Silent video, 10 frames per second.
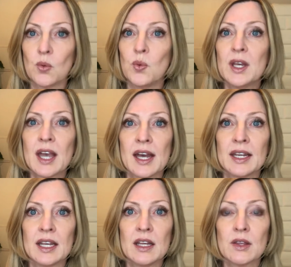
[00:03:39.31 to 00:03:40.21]
We
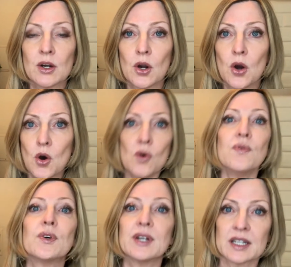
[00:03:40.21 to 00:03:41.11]
can either
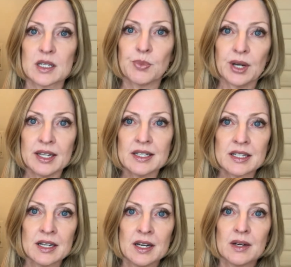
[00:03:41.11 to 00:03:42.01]

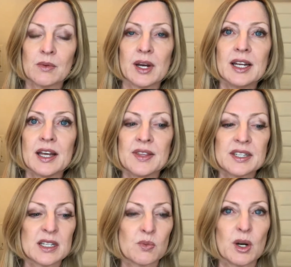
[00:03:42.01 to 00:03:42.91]
overexpress, right? And
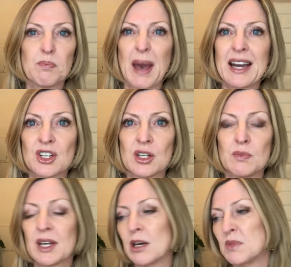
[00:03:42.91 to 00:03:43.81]
this is where passion
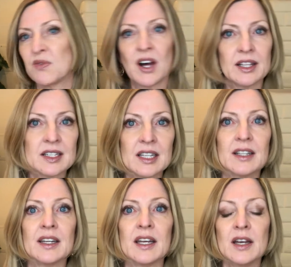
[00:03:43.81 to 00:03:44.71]
becomes
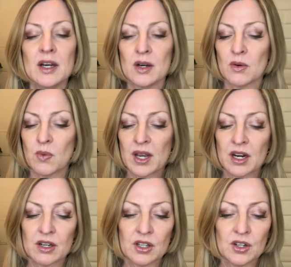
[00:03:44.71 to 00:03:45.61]
volatility,
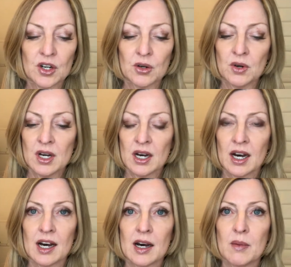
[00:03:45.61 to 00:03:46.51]
where you know
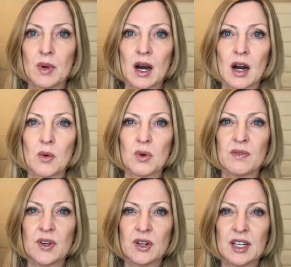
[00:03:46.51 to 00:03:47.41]
um, are, uh, we're
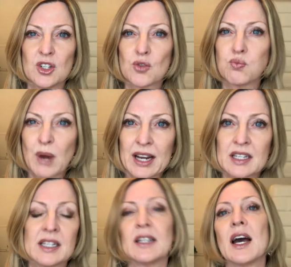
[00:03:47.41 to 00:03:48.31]
very
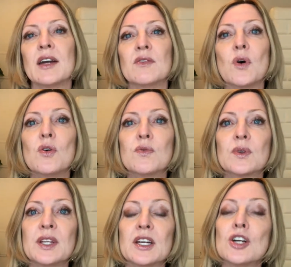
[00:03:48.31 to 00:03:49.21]
direct and kind of
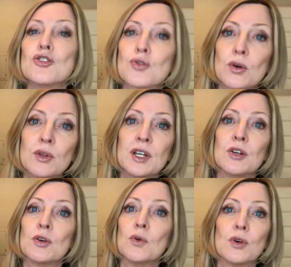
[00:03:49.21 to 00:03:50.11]
overly controlling
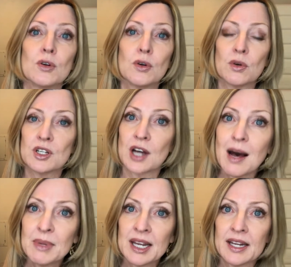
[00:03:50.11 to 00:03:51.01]
or, or, or
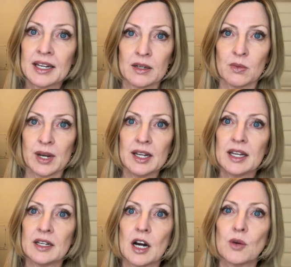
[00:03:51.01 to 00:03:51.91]
dominating right
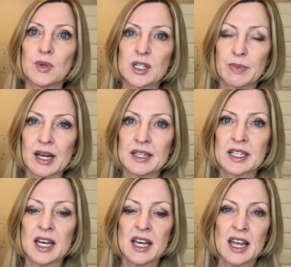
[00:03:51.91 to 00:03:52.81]
in our response